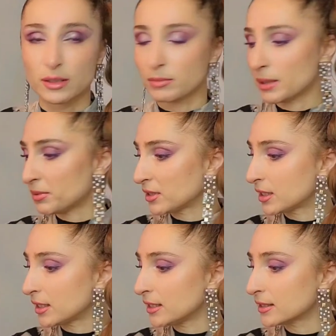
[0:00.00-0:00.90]
maybe the
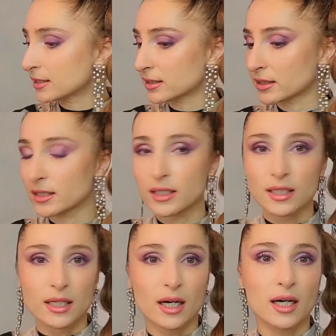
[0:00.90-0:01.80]
least.
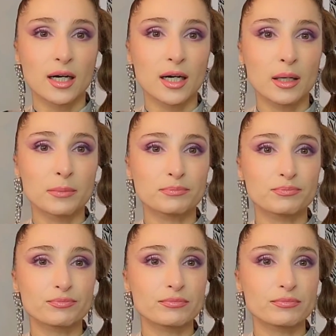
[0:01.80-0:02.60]
And